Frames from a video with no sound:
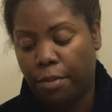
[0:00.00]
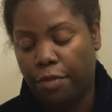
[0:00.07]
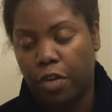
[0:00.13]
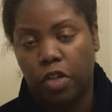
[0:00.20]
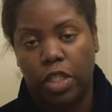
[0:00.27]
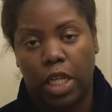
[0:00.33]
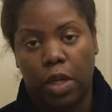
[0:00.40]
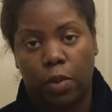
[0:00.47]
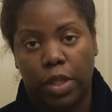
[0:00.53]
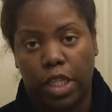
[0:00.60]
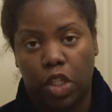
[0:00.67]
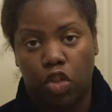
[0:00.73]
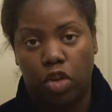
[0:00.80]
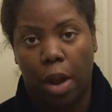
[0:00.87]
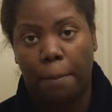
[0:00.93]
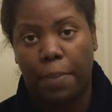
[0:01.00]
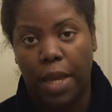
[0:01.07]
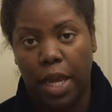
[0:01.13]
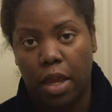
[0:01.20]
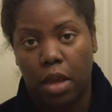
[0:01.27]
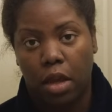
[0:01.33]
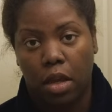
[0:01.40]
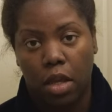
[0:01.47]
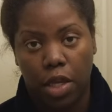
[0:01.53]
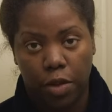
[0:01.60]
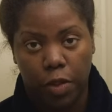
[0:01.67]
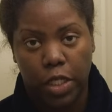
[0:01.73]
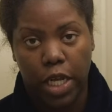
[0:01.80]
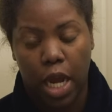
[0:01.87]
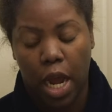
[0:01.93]
for dealing with the strep B
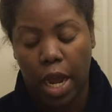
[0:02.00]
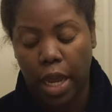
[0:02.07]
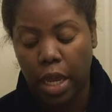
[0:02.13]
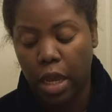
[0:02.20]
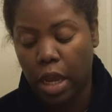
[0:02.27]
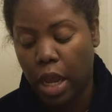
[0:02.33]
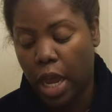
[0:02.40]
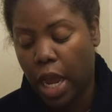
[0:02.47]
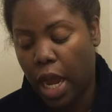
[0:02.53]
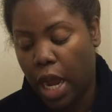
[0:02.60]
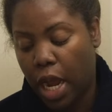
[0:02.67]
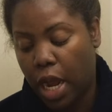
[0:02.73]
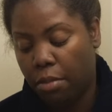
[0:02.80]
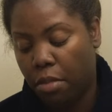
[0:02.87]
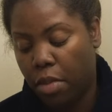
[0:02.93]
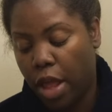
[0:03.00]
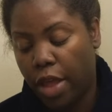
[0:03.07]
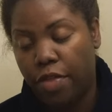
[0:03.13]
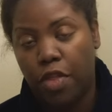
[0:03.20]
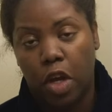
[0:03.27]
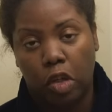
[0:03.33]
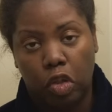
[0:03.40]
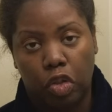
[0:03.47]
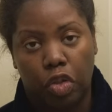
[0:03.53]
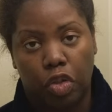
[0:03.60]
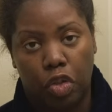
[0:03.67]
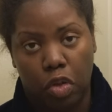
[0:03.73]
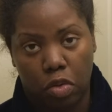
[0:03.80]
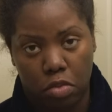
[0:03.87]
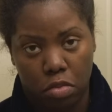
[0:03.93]
UTI, and those,
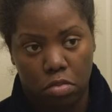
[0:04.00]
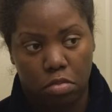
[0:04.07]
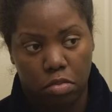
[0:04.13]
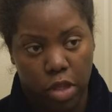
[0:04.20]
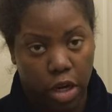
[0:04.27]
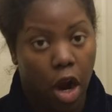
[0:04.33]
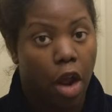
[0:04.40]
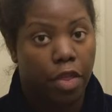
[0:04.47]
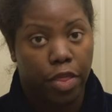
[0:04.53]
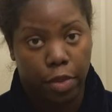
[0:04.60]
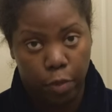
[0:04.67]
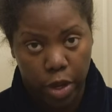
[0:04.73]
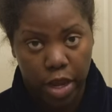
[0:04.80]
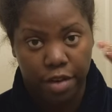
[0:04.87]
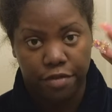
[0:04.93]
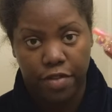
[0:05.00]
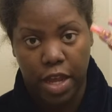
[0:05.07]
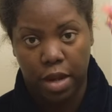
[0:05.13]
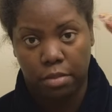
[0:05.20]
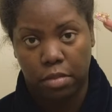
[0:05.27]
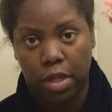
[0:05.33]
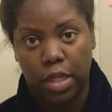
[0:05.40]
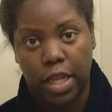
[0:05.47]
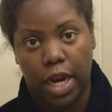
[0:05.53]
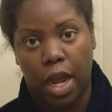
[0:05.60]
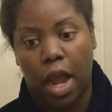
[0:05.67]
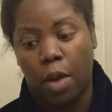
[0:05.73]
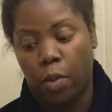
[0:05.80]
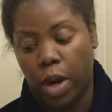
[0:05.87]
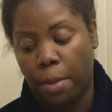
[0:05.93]
there are 3 of them that
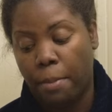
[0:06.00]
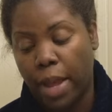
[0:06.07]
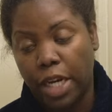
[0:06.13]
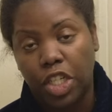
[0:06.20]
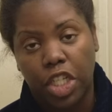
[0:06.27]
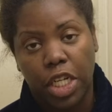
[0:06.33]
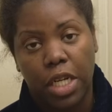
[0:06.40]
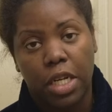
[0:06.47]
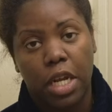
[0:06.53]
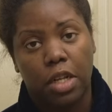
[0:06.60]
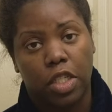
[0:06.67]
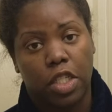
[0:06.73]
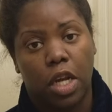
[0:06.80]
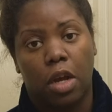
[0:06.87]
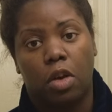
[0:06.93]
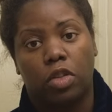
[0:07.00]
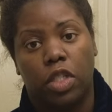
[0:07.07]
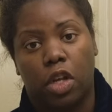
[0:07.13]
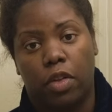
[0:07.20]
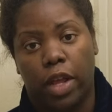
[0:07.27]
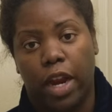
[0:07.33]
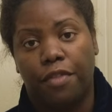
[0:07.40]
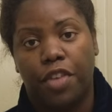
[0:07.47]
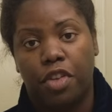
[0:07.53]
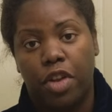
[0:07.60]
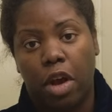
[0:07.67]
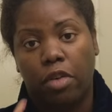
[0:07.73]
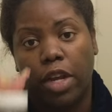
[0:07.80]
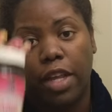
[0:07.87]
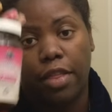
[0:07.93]
I want to mention so that if you
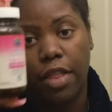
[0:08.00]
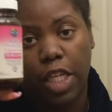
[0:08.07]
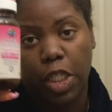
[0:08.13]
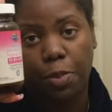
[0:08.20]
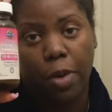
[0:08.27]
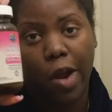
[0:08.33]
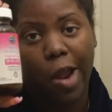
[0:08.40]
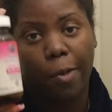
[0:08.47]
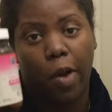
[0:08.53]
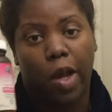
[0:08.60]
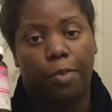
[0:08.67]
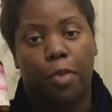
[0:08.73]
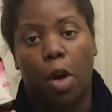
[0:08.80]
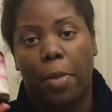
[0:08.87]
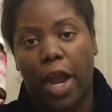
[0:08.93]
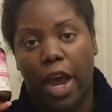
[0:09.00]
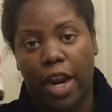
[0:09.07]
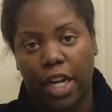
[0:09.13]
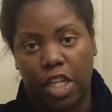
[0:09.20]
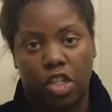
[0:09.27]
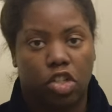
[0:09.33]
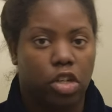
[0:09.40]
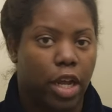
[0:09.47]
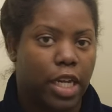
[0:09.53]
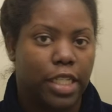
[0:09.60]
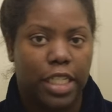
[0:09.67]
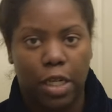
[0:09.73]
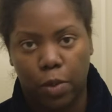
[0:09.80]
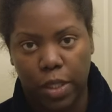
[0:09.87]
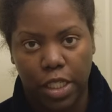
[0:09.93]
don't get this probiotic and you're trying to
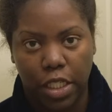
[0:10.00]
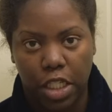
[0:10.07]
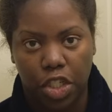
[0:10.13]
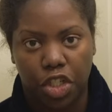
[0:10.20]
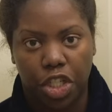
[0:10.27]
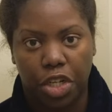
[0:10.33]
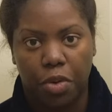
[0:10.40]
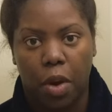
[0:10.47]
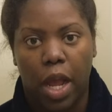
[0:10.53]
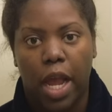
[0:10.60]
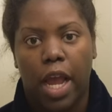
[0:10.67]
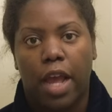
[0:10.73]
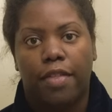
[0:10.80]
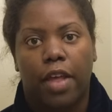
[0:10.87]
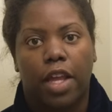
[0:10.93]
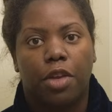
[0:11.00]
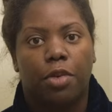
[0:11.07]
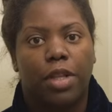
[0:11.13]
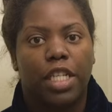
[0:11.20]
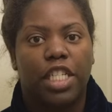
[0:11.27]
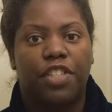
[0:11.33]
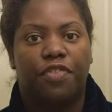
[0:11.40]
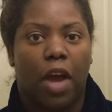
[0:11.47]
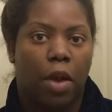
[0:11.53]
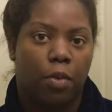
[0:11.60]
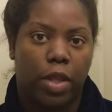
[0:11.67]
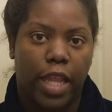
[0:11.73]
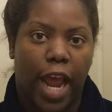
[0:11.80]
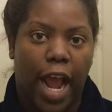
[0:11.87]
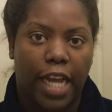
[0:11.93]
deal with this issue, that you at least find
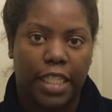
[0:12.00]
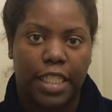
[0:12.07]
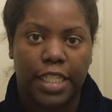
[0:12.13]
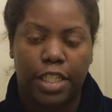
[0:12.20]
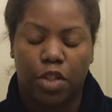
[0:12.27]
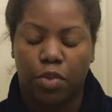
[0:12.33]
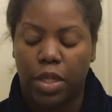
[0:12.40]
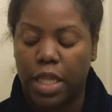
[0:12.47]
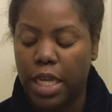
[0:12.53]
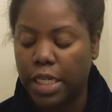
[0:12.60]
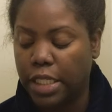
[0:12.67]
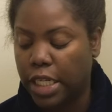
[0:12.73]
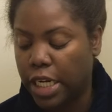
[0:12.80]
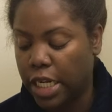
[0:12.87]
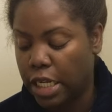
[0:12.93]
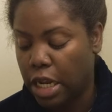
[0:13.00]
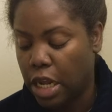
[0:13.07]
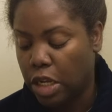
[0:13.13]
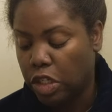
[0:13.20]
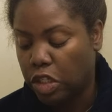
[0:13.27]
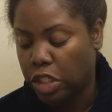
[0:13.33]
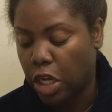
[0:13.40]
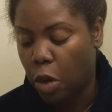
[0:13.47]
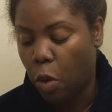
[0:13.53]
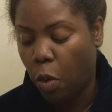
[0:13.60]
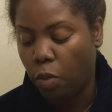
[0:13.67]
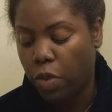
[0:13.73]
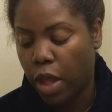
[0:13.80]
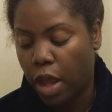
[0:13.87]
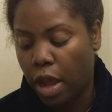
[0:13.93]
one that has these 3 things in it.
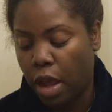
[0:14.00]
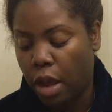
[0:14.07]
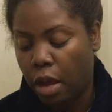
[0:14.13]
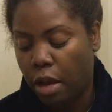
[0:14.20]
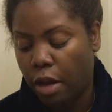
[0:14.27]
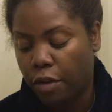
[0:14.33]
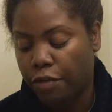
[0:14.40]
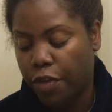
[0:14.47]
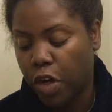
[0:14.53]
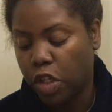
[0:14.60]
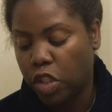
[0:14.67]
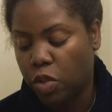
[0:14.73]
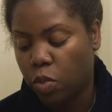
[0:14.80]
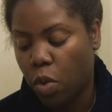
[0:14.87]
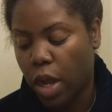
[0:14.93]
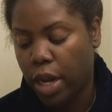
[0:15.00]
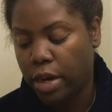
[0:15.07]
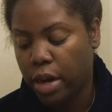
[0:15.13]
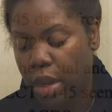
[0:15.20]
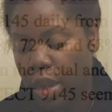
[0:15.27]
So the first one